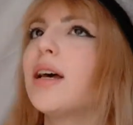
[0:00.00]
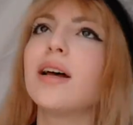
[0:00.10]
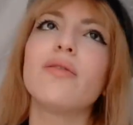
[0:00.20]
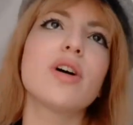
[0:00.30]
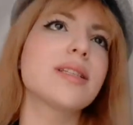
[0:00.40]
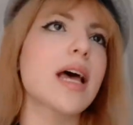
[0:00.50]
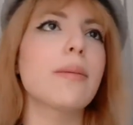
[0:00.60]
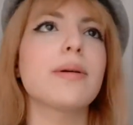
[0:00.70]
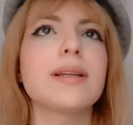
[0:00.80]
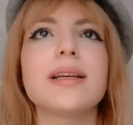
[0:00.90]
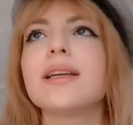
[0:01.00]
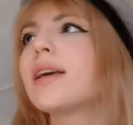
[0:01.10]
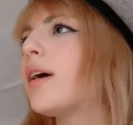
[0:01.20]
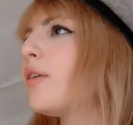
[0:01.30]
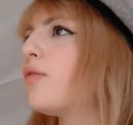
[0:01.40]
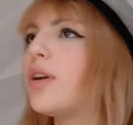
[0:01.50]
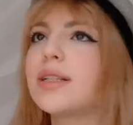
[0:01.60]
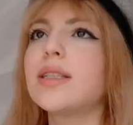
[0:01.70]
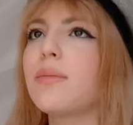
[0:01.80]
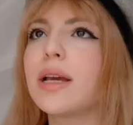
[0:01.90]
What's happening?
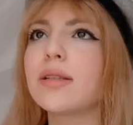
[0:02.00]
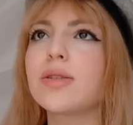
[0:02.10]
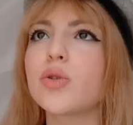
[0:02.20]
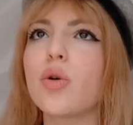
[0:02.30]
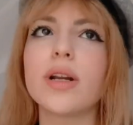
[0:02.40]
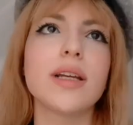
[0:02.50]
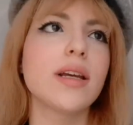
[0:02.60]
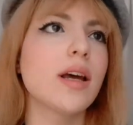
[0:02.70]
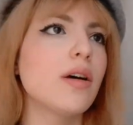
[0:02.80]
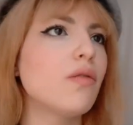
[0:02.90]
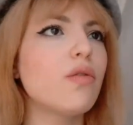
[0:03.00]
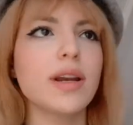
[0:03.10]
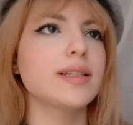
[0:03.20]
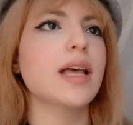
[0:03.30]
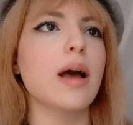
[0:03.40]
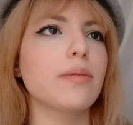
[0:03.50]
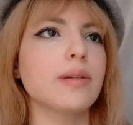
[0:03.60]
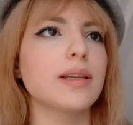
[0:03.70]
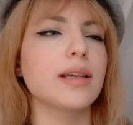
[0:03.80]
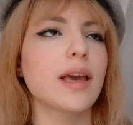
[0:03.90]
Where's the main story? What is
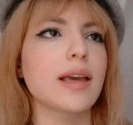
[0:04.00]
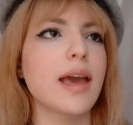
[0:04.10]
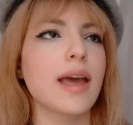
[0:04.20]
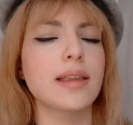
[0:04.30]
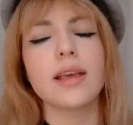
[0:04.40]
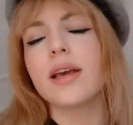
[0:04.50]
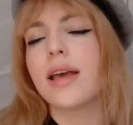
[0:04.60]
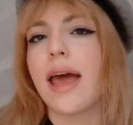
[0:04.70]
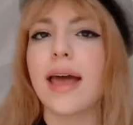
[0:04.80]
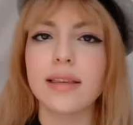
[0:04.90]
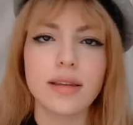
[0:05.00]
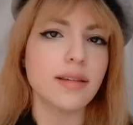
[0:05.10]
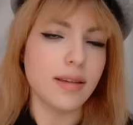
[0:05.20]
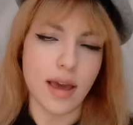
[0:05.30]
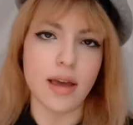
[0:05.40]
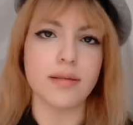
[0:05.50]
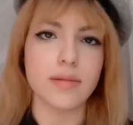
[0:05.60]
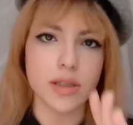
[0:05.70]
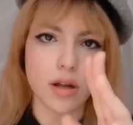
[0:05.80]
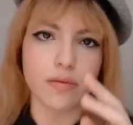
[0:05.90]
happening again? And yeah,
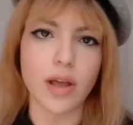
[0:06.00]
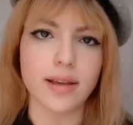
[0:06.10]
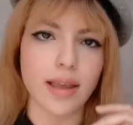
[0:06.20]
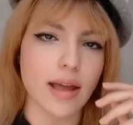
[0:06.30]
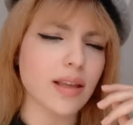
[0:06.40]
stuff like that.